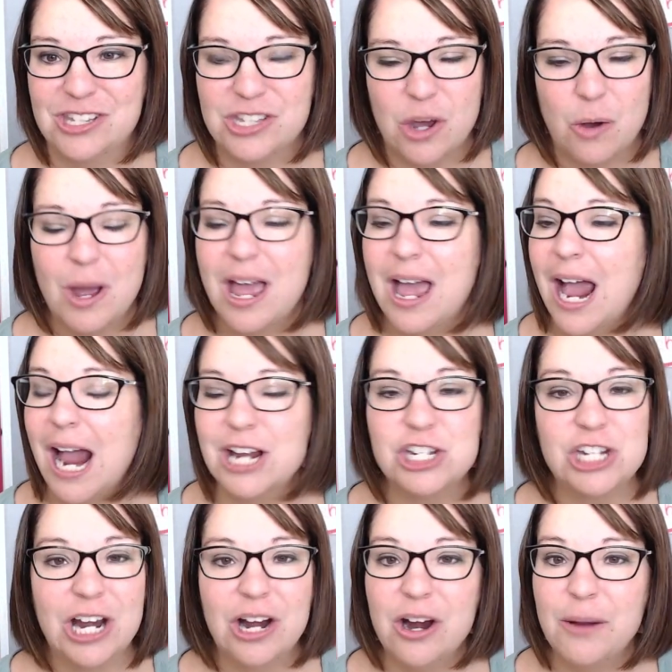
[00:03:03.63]
And so I
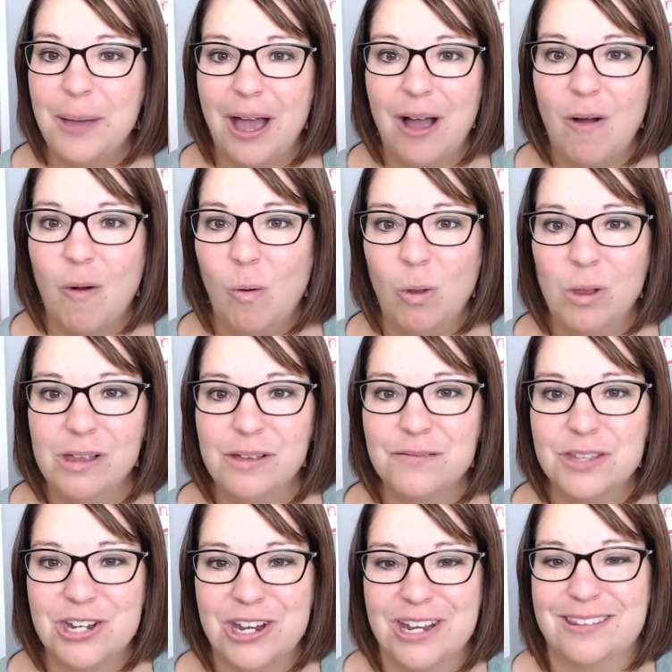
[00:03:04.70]
share about all
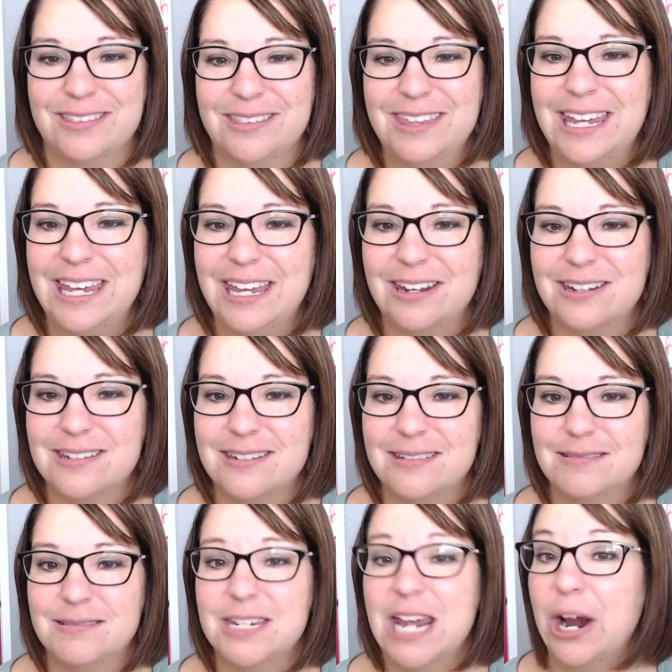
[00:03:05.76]
of the, the
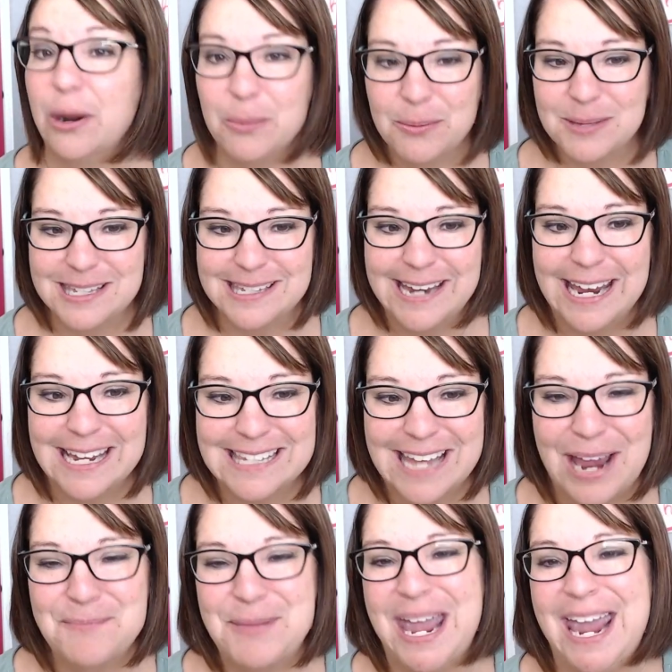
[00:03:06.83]
terrible mistakes
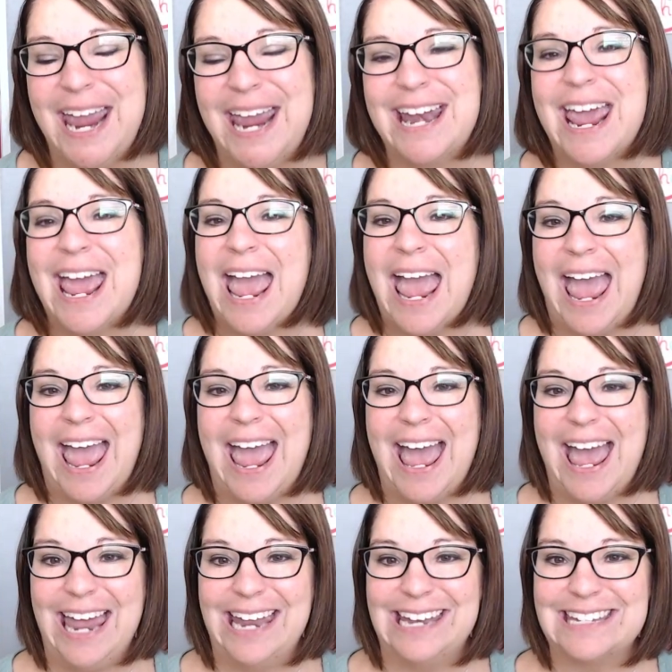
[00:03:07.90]
I made
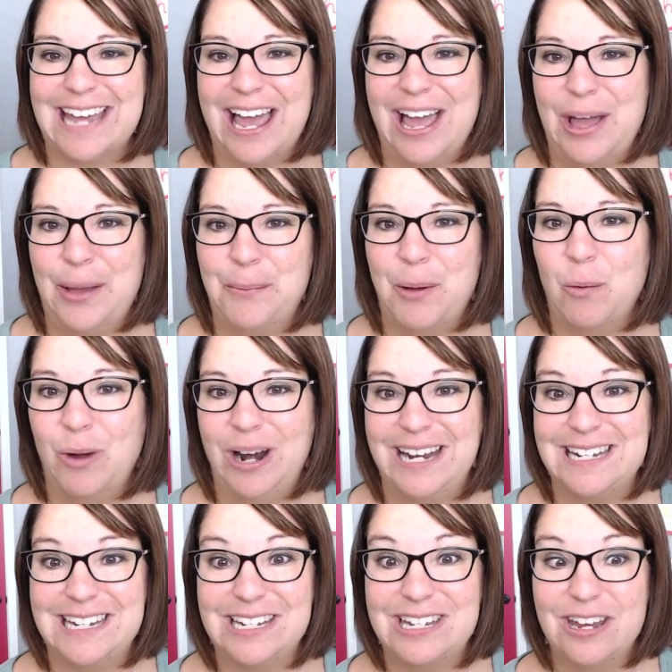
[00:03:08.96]
and um, what
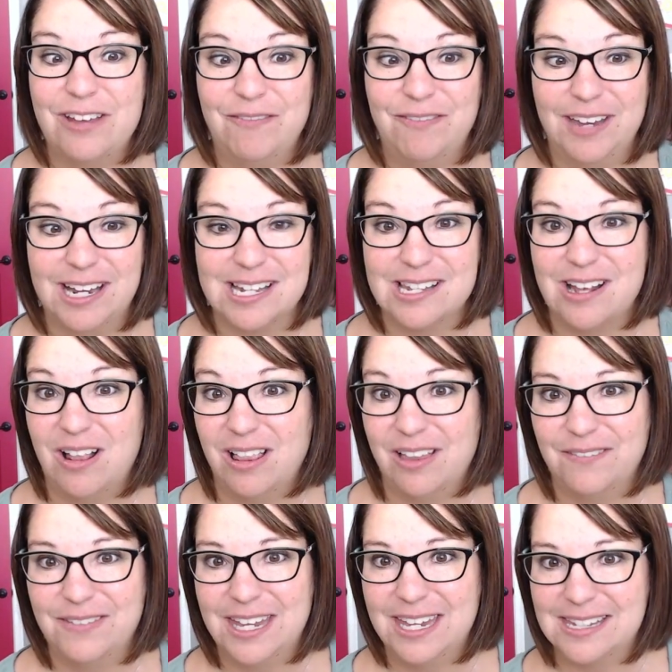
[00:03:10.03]
I did to fix
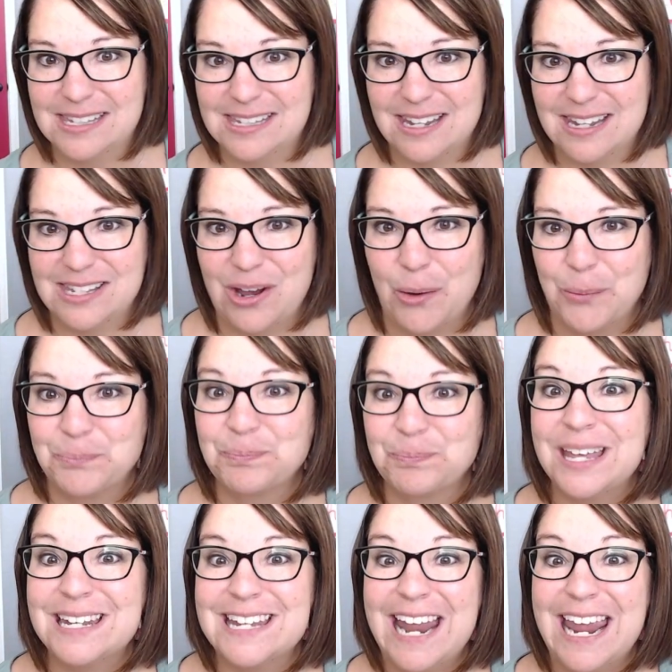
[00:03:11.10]
all of this. So
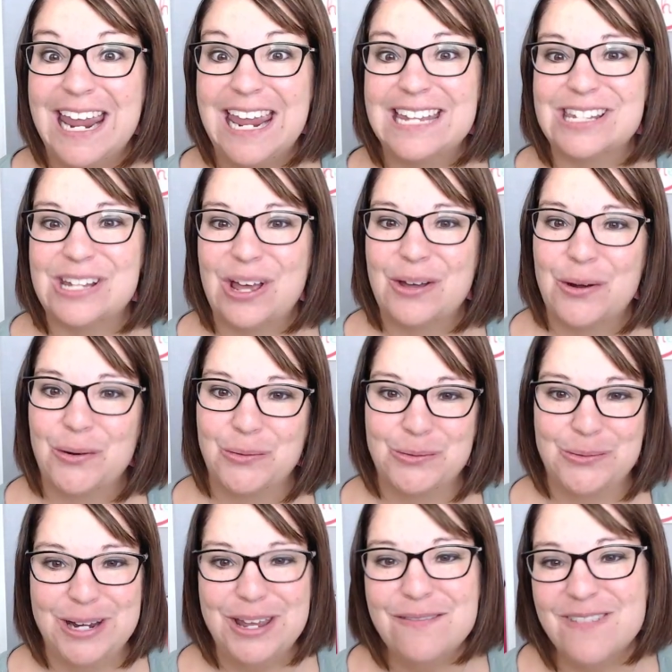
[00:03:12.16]
today is
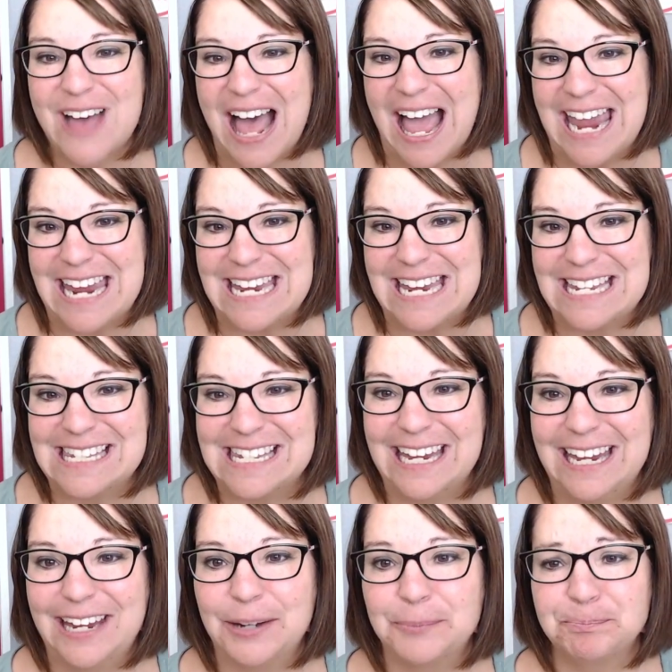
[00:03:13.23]

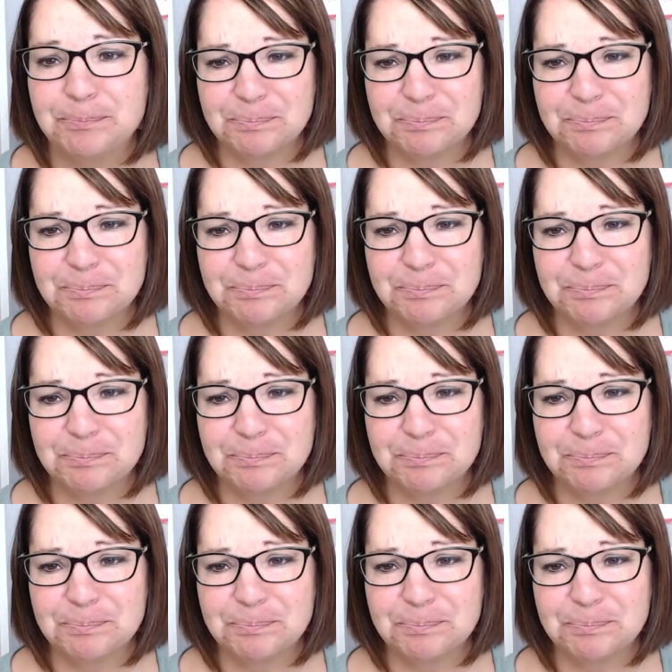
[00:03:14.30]
revising.